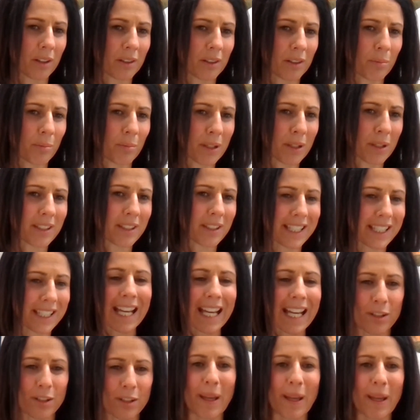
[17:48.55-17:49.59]
the business
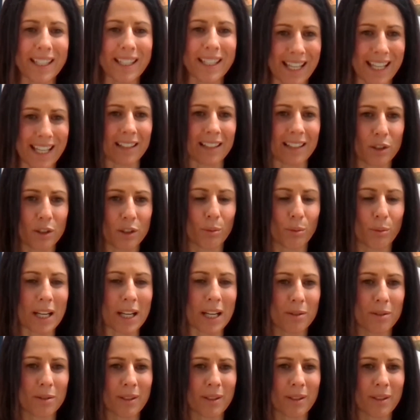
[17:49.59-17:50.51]
case makes sense, right?